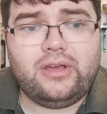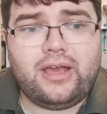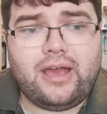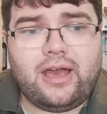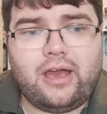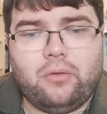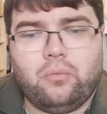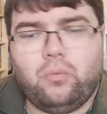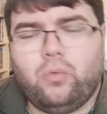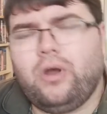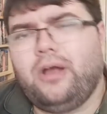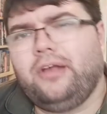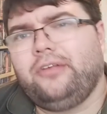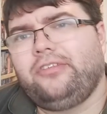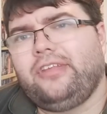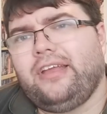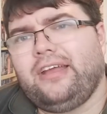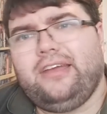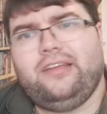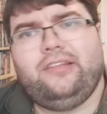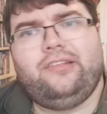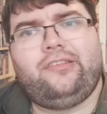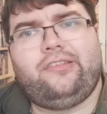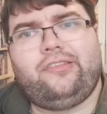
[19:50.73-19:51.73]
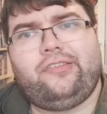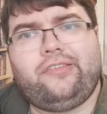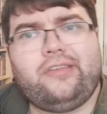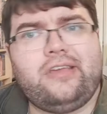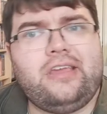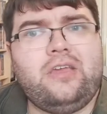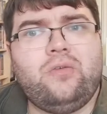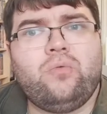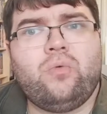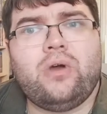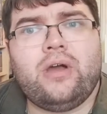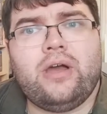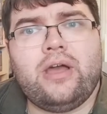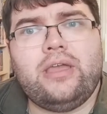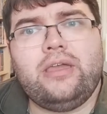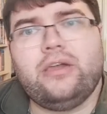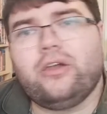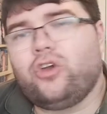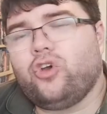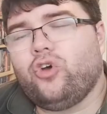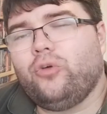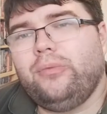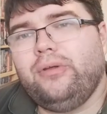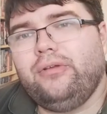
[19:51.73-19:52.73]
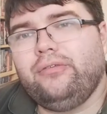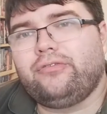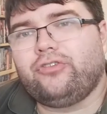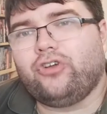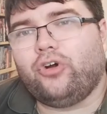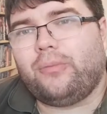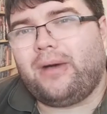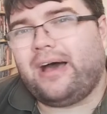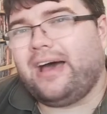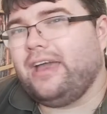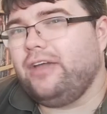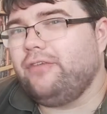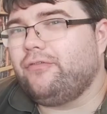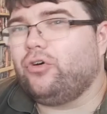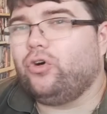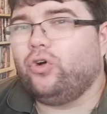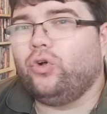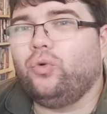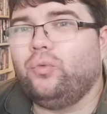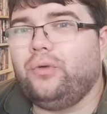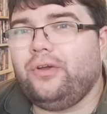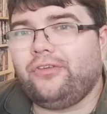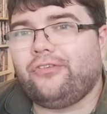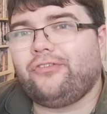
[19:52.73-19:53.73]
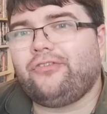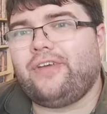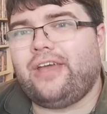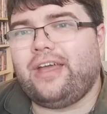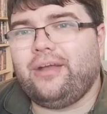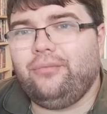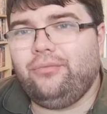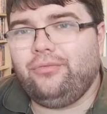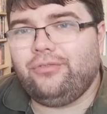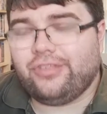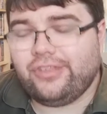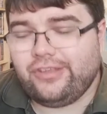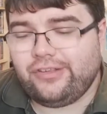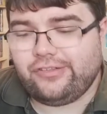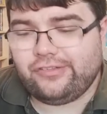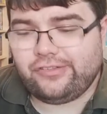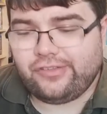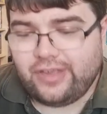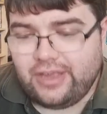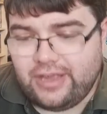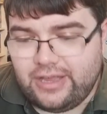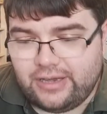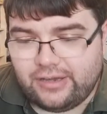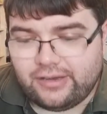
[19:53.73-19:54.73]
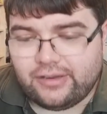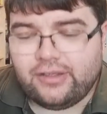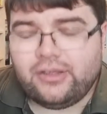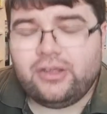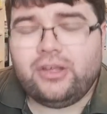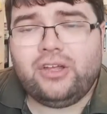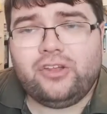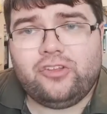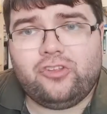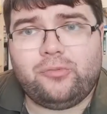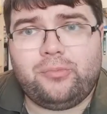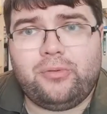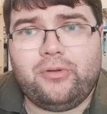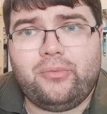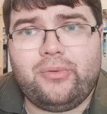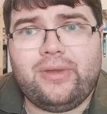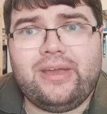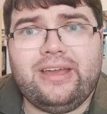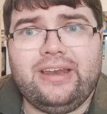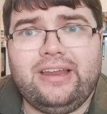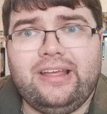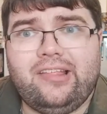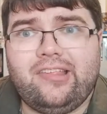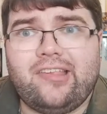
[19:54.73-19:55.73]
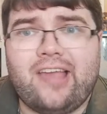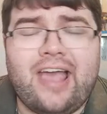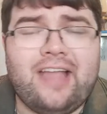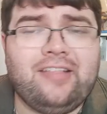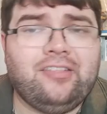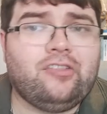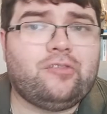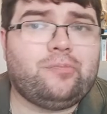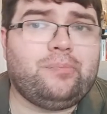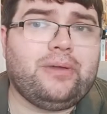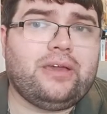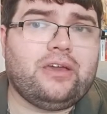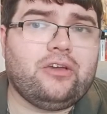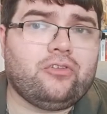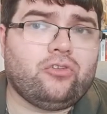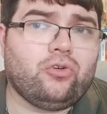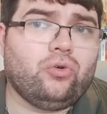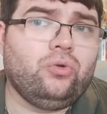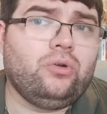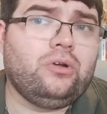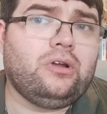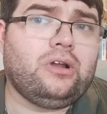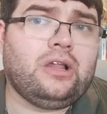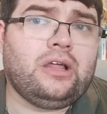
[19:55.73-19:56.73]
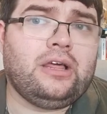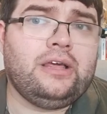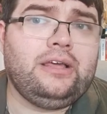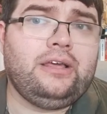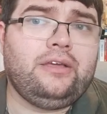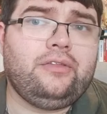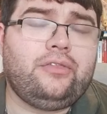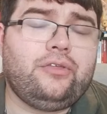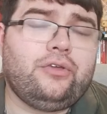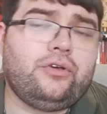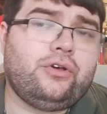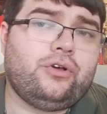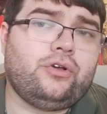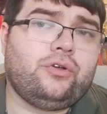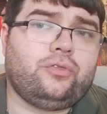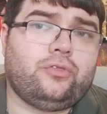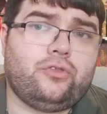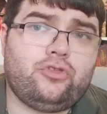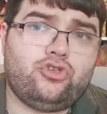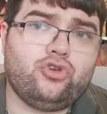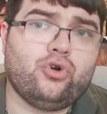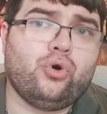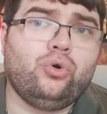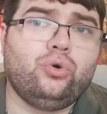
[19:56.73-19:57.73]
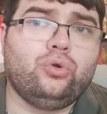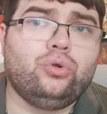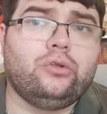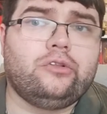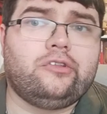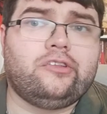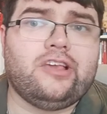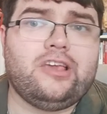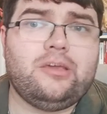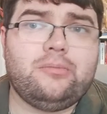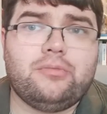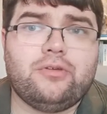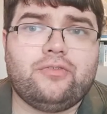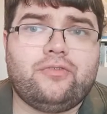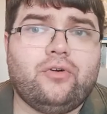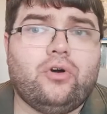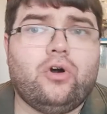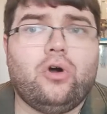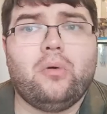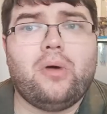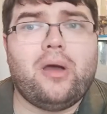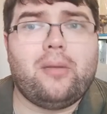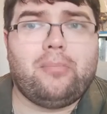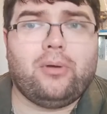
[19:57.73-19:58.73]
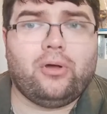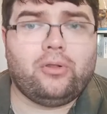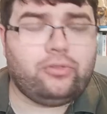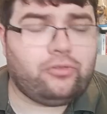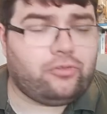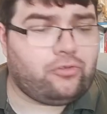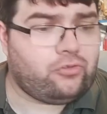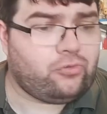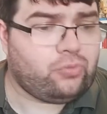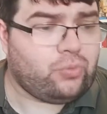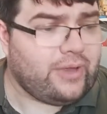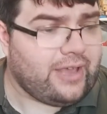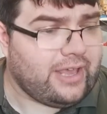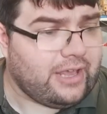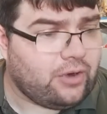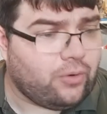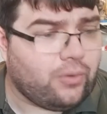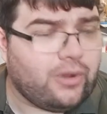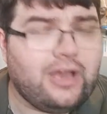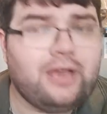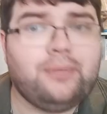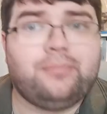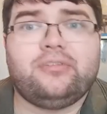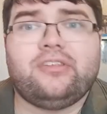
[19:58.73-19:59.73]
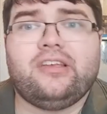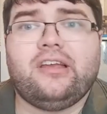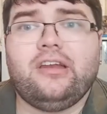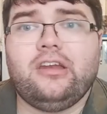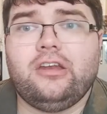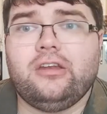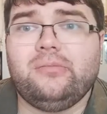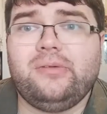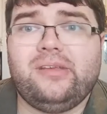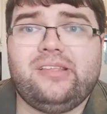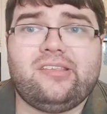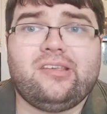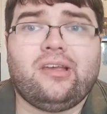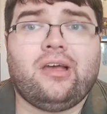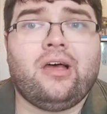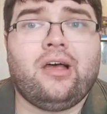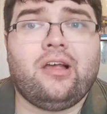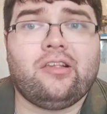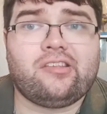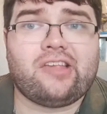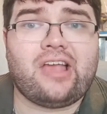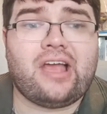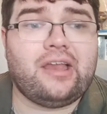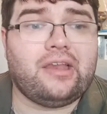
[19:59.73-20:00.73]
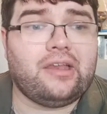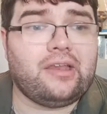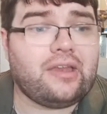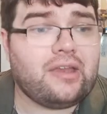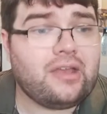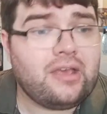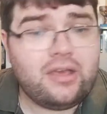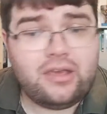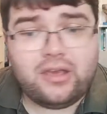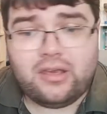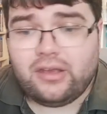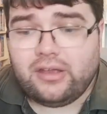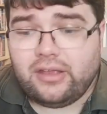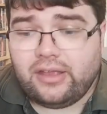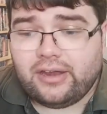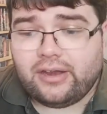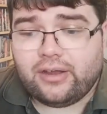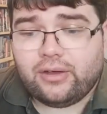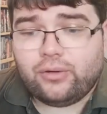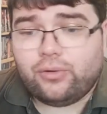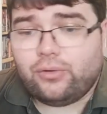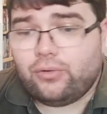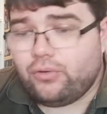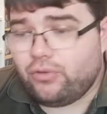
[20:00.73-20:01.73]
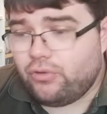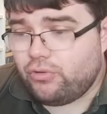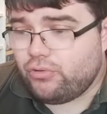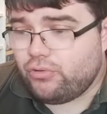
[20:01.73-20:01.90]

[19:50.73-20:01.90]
And whilst I can see where you're coming from, I've always found this scene to be really tense, because unlike the jungle scene before where Bond's swinging away pretending to be Tarzan and, you know,